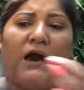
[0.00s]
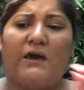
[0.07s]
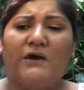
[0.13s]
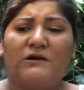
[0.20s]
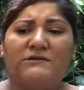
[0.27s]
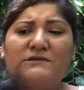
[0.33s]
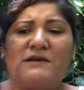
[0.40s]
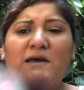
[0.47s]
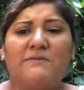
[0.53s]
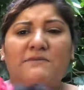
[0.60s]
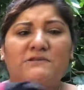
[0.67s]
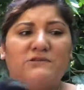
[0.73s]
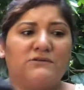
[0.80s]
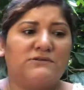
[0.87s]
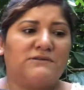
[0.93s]
I also got
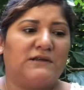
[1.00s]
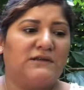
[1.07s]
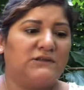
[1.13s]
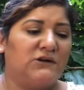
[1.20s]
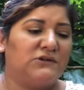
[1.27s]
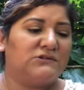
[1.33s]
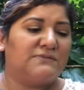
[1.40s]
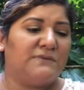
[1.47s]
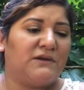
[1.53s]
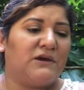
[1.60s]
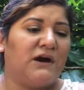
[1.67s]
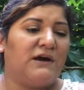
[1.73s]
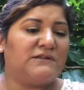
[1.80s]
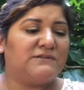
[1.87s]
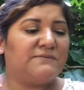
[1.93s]
me some sandals
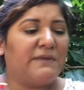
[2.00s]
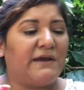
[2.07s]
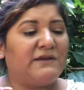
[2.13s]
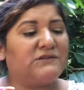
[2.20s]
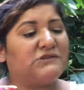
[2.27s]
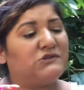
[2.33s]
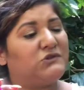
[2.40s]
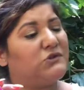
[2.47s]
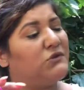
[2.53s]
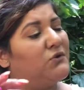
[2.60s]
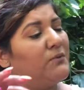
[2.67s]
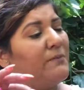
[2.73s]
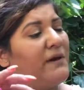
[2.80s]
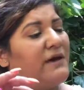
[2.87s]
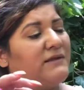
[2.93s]
because my
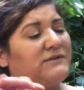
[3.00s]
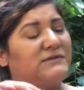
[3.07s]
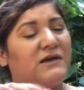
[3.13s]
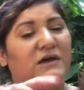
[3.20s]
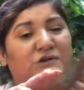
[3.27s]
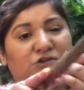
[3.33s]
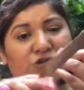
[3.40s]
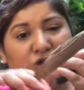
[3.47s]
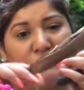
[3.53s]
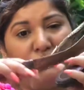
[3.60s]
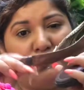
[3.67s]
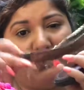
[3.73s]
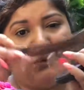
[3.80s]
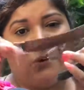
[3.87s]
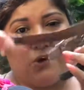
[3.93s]
stupid
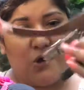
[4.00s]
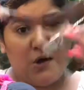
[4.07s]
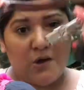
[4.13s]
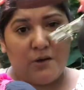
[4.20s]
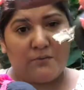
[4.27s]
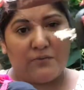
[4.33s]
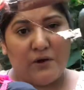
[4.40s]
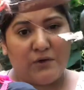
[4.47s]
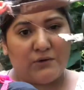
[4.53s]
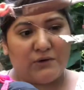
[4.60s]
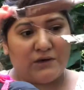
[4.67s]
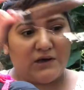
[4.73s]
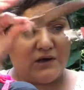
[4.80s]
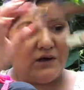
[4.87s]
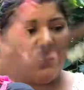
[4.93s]
shoe broke.
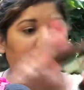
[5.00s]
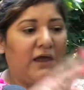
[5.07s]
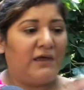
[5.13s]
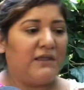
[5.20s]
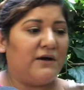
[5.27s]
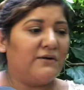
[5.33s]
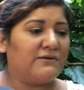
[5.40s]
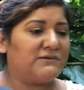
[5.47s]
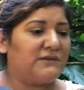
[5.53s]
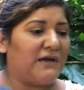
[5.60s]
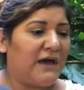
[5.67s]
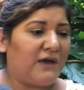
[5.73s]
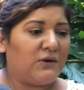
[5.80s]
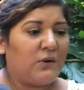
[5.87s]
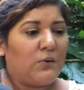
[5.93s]
And I was
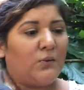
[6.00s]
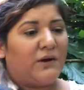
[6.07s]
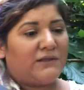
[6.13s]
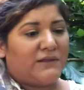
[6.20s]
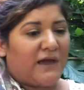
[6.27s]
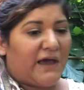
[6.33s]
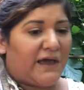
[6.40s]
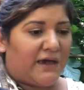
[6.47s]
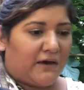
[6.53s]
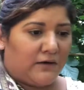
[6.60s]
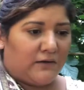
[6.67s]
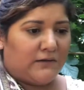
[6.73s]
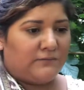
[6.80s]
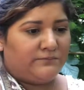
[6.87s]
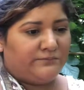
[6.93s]
like, what the
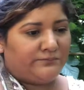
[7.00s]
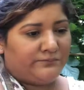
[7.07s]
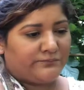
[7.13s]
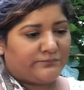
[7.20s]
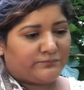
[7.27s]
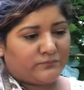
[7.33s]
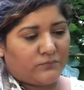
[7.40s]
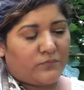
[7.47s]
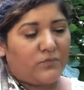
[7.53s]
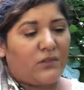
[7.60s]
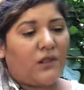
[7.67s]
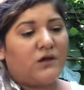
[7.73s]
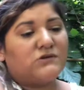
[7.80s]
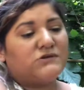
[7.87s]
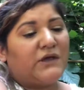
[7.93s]
hell?
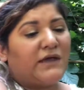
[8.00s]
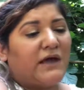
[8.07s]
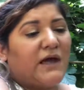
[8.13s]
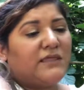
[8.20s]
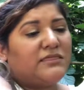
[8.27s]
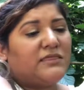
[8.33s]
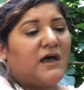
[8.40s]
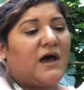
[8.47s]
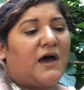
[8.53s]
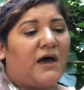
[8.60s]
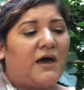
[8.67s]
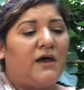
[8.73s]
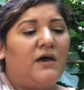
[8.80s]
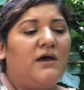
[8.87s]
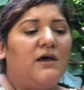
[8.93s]
So I got
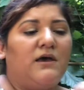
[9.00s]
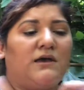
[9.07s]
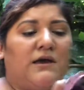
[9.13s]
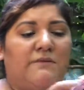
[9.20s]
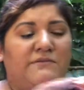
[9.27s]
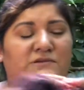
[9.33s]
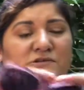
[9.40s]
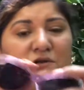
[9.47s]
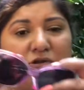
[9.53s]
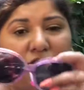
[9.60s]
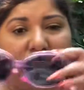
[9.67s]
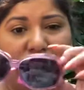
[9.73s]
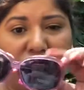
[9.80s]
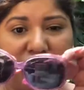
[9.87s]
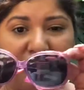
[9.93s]
that. Got me some
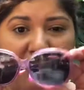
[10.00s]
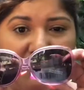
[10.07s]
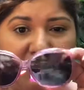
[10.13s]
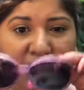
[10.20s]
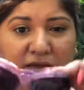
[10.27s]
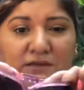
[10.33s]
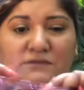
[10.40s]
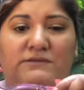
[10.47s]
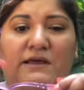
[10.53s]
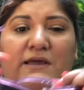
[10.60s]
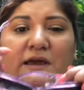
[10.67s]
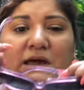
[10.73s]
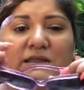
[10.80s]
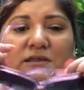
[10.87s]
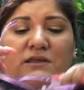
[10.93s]
new sunnies. I
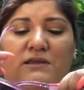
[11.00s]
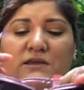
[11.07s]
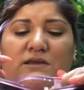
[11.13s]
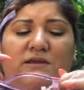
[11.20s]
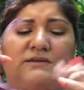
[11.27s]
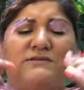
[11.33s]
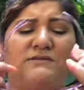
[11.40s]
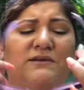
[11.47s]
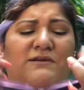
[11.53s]
got these.